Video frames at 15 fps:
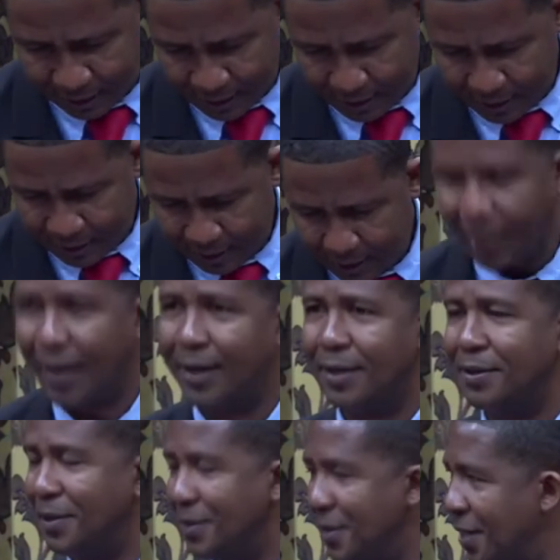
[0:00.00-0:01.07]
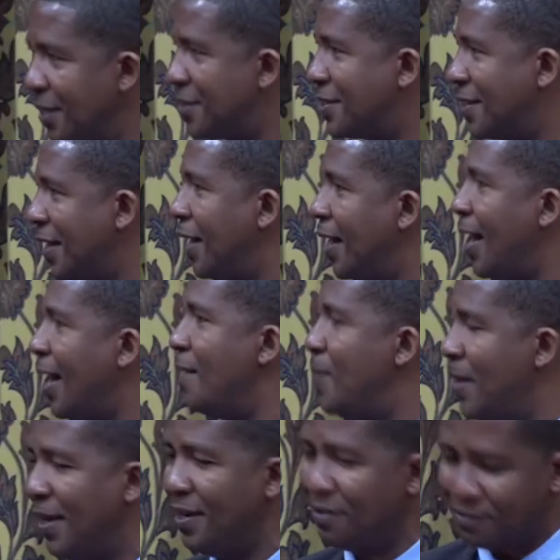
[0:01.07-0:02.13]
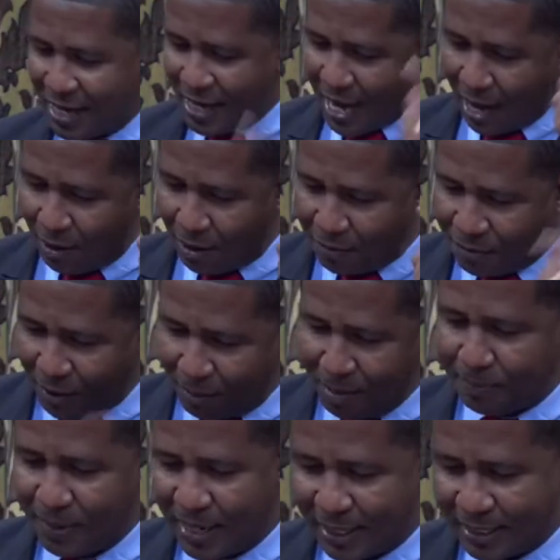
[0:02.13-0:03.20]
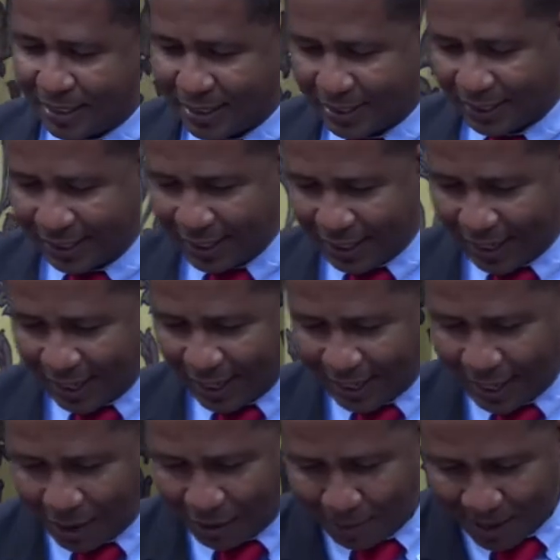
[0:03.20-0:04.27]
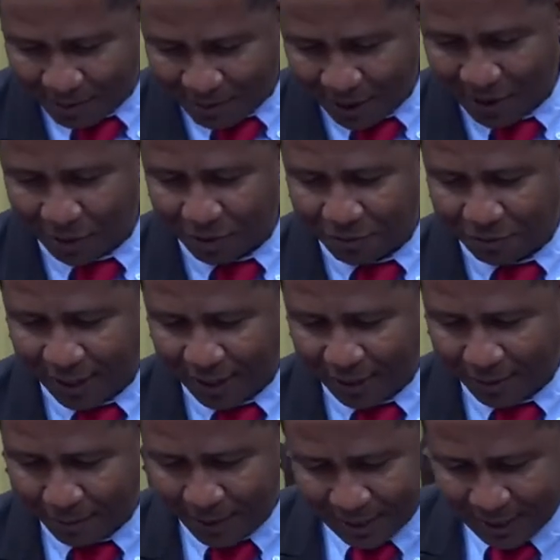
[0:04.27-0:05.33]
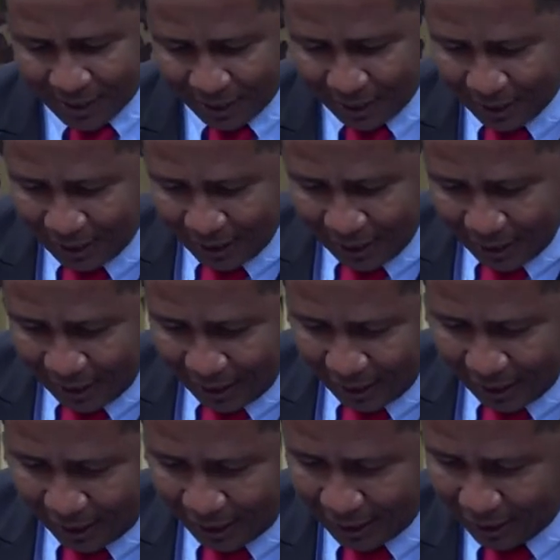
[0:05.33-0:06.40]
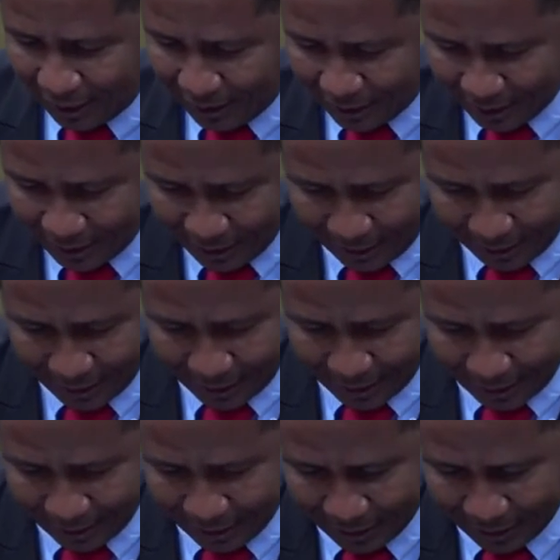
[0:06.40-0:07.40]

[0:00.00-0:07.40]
is, and yes, and I believe our former PS and my very good friend, Minister in the